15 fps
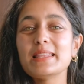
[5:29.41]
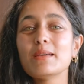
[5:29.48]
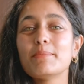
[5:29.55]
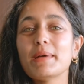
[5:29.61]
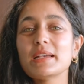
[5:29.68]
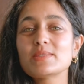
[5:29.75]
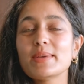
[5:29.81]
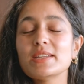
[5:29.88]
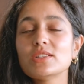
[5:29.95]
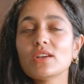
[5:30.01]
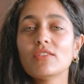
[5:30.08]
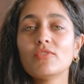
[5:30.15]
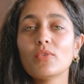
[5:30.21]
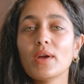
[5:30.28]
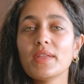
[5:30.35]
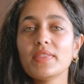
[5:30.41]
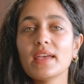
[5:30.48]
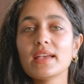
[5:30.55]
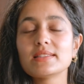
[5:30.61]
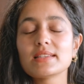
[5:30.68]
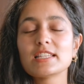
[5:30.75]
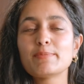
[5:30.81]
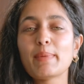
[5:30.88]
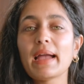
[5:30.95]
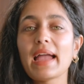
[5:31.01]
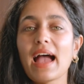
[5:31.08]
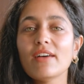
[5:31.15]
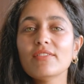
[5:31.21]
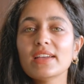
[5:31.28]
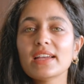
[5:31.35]
the best way to avoid this is by
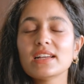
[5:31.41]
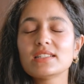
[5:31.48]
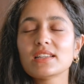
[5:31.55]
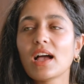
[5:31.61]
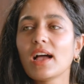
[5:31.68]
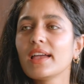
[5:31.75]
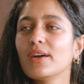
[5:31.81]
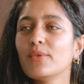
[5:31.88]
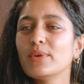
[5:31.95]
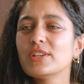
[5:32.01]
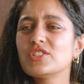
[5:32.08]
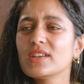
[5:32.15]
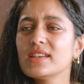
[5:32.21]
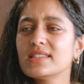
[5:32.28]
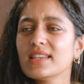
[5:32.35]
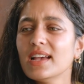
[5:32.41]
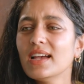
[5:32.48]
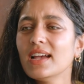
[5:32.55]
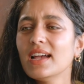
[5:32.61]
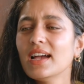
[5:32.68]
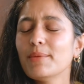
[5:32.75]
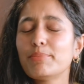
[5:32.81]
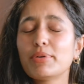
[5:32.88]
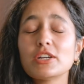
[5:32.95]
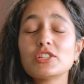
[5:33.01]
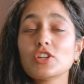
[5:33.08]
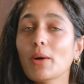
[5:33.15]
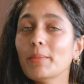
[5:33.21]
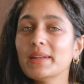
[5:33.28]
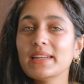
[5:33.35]
having a diet which is
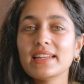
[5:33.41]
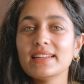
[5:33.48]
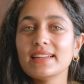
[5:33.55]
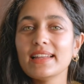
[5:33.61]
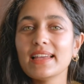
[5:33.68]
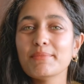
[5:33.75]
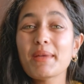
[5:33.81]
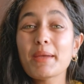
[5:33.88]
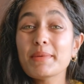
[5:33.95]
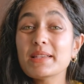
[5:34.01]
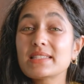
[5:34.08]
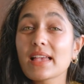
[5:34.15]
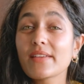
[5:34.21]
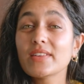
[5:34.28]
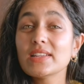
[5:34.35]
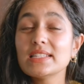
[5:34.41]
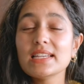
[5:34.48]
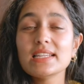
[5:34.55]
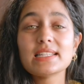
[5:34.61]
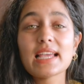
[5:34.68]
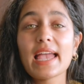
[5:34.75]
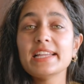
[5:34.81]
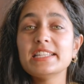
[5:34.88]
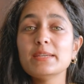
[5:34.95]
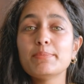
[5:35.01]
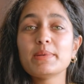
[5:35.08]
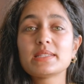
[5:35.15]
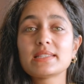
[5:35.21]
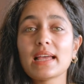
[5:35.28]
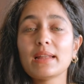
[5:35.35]
predominantly maybe 70 to
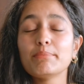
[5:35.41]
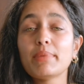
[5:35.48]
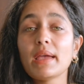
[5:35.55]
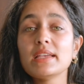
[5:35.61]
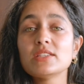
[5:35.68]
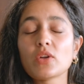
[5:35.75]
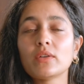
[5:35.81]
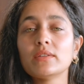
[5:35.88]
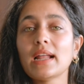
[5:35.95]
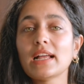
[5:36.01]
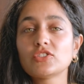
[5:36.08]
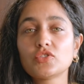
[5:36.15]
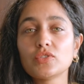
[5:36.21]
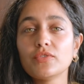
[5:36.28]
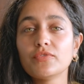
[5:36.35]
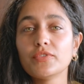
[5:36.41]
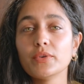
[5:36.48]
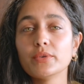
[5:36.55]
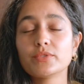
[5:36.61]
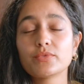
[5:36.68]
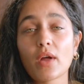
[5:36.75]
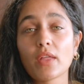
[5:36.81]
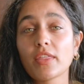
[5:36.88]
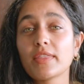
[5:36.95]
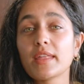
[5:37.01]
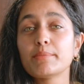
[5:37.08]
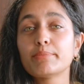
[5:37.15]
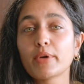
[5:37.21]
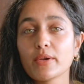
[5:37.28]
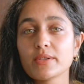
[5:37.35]
80% based on natural foods rather
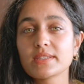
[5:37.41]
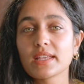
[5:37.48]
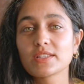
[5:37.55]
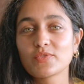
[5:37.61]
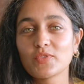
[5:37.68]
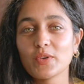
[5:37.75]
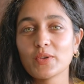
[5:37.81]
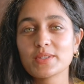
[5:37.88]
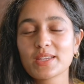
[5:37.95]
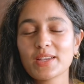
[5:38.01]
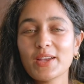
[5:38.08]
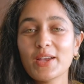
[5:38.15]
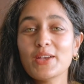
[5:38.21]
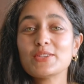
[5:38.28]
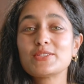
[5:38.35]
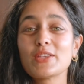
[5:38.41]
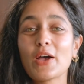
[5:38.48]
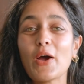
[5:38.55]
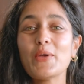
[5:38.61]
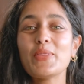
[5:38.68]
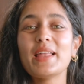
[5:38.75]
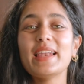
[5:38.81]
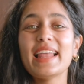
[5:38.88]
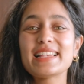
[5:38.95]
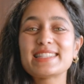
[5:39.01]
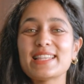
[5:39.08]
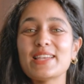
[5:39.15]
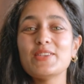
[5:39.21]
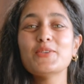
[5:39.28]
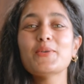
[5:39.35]
than processed foods. So the less
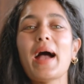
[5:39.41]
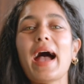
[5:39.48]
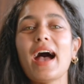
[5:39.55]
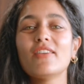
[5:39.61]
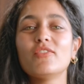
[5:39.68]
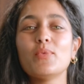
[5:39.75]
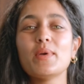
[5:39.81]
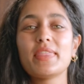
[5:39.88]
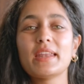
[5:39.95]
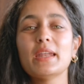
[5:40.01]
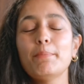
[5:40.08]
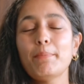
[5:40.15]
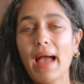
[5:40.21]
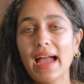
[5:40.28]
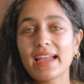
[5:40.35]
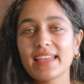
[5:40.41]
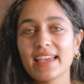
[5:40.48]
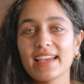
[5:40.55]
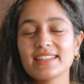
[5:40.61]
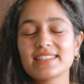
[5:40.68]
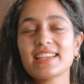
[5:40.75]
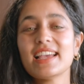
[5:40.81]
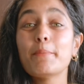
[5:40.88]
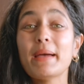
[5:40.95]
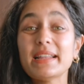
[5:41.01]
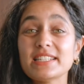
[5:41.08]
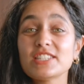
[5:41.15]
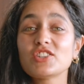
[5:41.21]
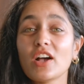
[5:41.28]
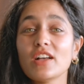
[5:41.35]
that you have within a packet, the
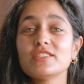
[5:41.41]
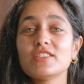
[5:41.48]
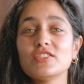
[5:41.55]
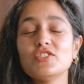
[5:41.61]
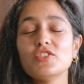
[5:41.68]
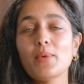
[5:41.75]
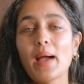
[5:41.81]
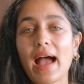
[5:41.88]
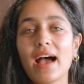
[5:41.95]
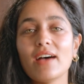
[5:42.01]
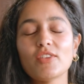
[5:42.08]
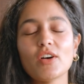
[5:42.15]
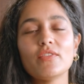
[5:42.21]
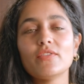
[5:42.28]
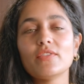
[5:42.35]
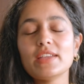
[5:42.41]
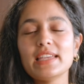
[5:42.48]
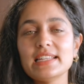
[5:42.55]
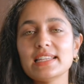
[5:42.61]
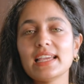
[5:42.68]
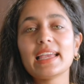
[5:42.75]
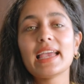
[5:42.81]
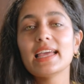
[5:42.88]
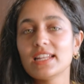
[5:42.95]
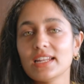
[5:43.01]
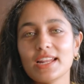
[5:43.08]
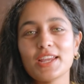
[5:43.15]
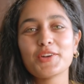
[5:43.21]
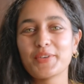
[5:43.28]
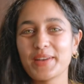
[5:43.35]
better chances you have of eating
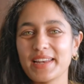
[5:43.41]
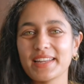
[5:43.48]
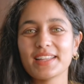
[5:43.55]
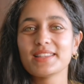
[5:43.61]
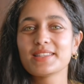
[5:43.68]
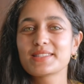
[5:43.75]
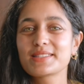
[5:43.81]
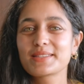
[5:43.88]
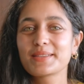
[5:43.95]
hidden ingredients.